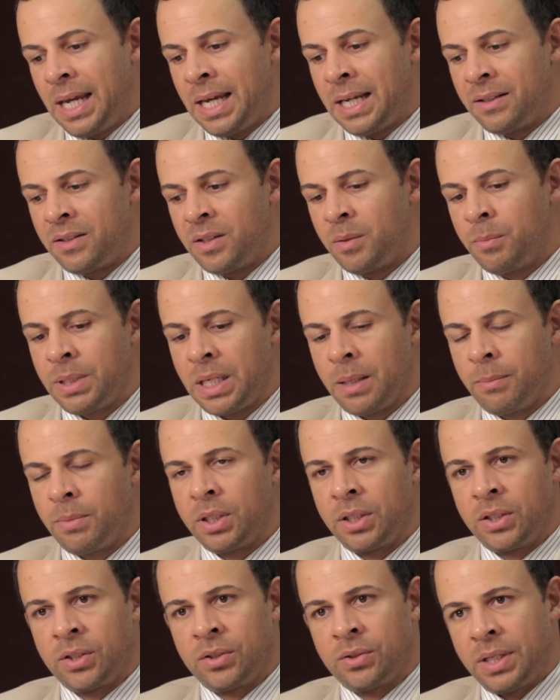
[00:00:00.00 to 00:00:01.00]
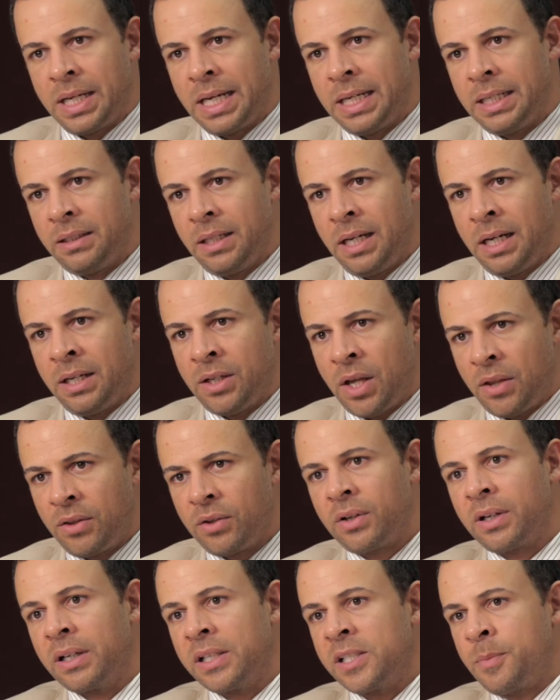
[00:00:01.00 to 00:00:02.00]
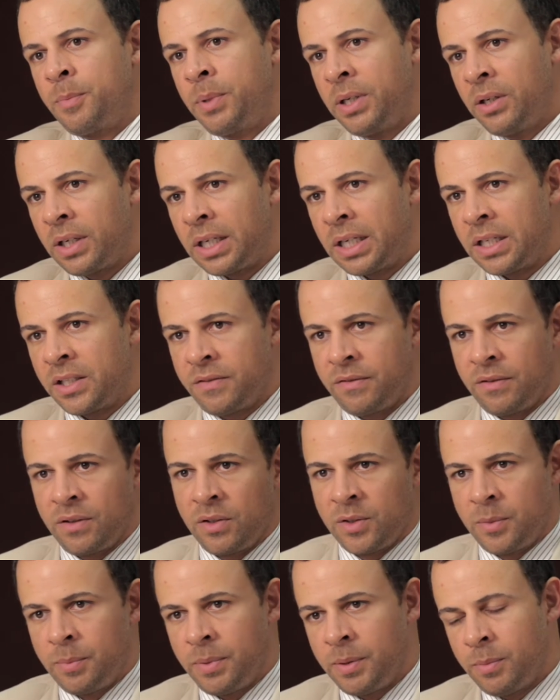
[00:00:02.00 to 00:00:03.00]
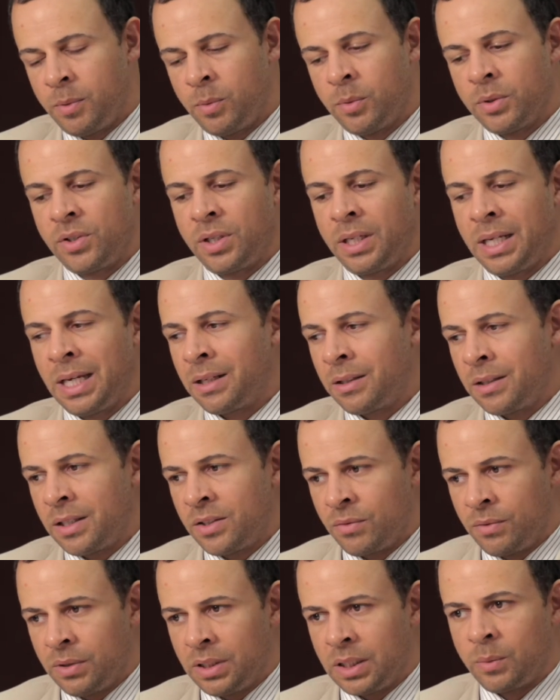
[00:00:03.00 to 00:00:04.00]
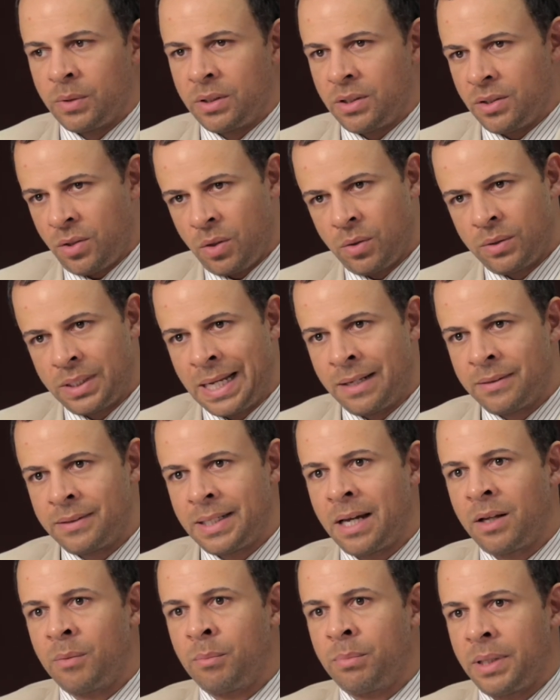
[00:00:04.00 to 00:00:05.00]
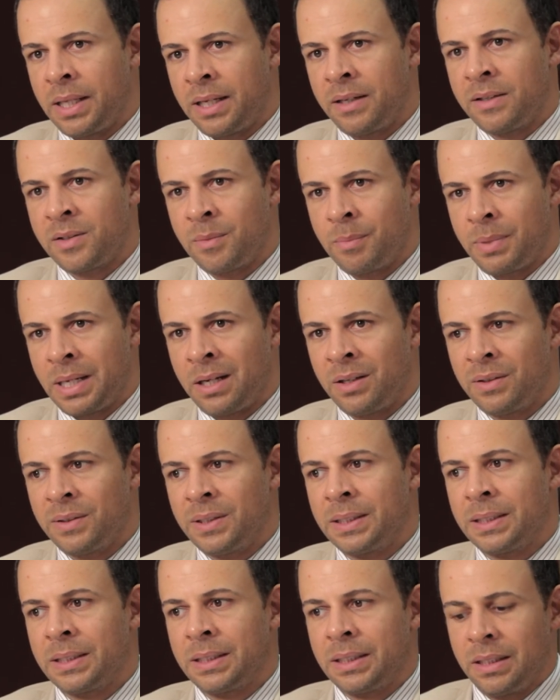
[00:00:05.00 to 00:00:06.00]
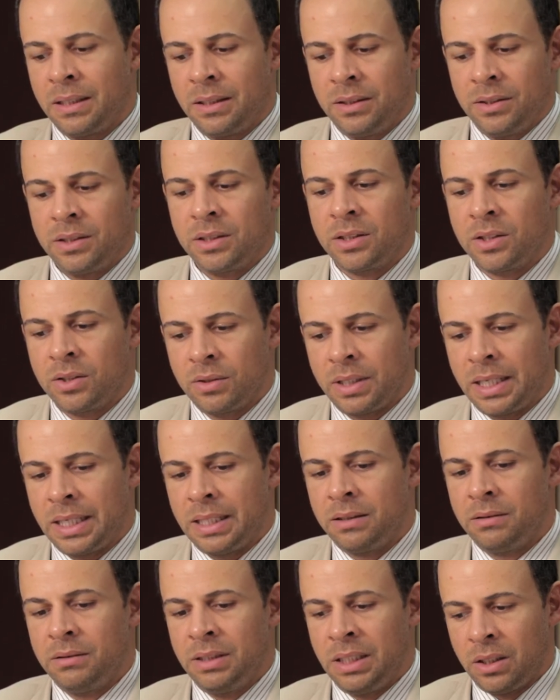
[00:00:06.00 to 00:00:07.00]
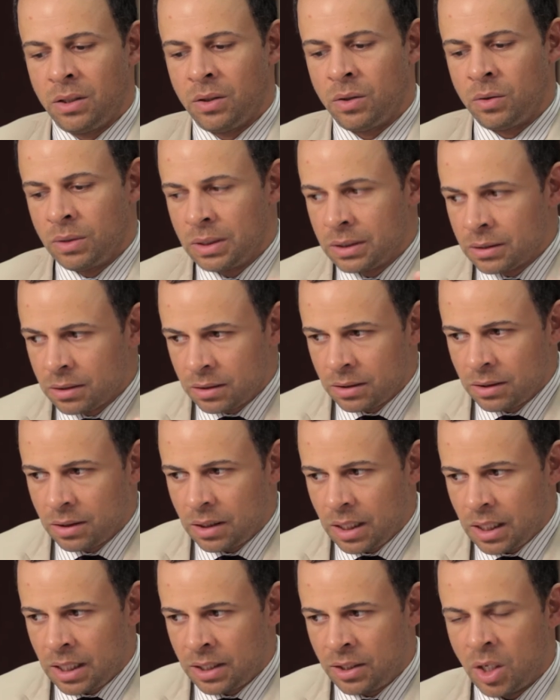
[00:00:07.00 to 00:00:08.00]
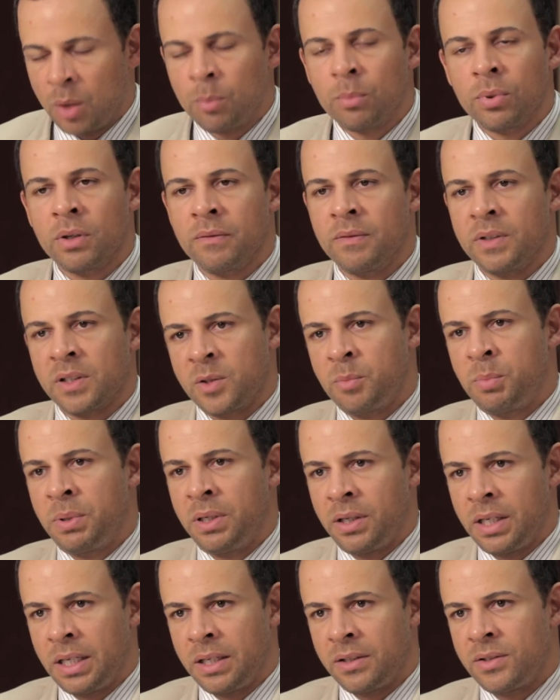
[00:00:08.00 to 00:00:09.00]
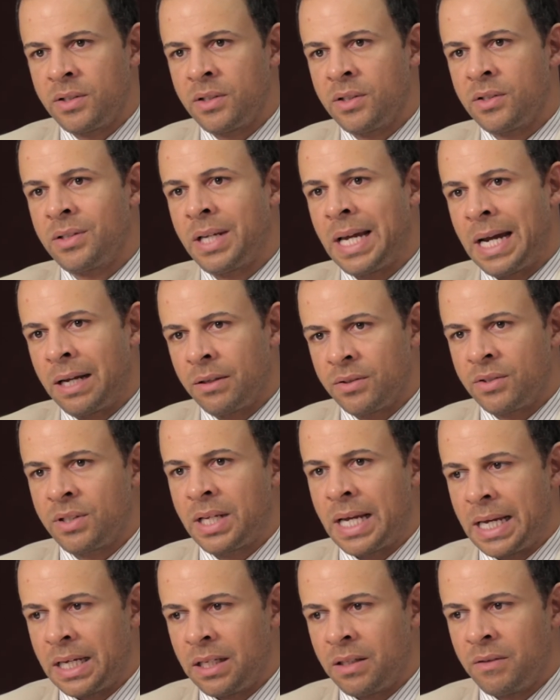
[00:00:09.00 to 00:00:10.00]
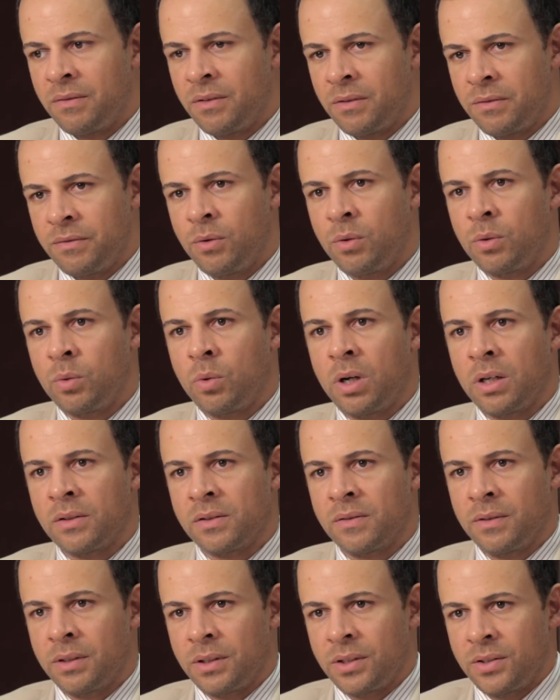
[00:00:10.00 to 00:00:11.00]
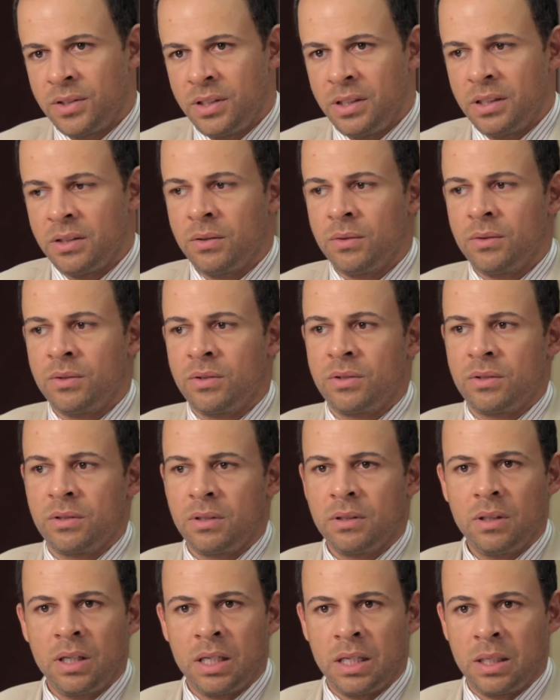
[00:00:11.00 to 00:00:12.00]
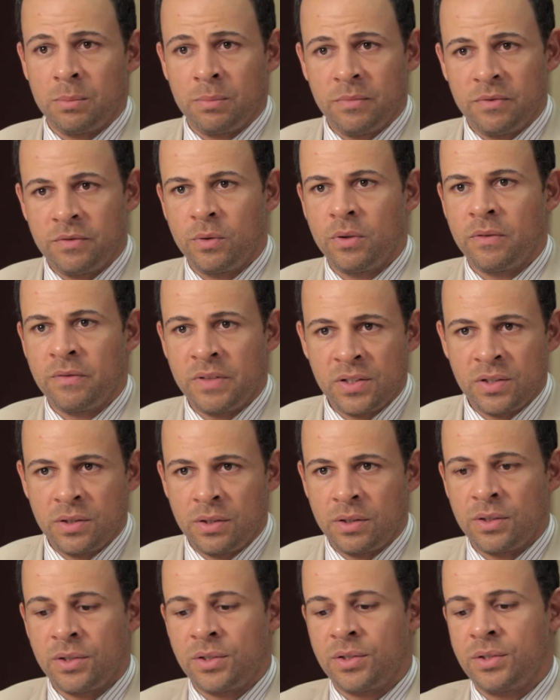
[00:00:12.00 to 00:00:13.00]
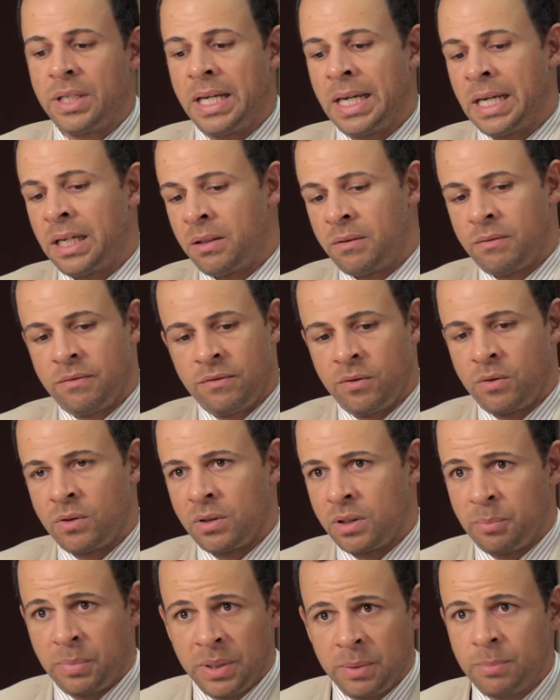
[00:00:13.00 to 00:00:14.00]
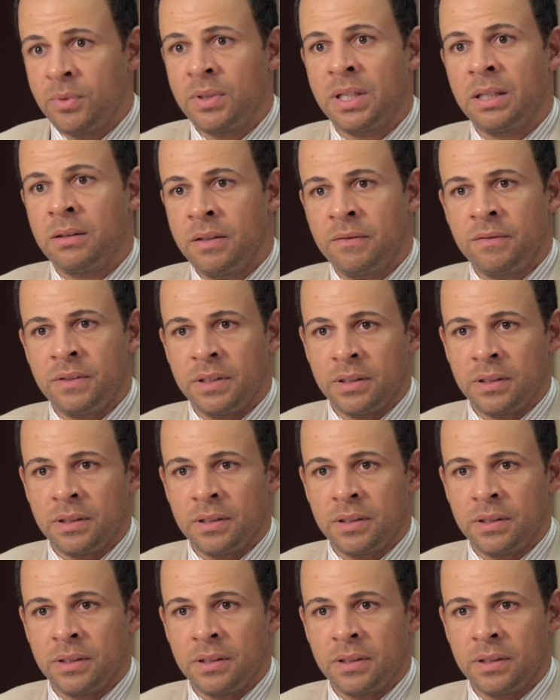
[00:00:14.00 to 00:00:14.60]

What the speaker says: And to be able to create another experience for those people, which again is really what this whole downtown plan is about, to create, a number of experiences outside of the four walls of the casinos for visitors and for people that live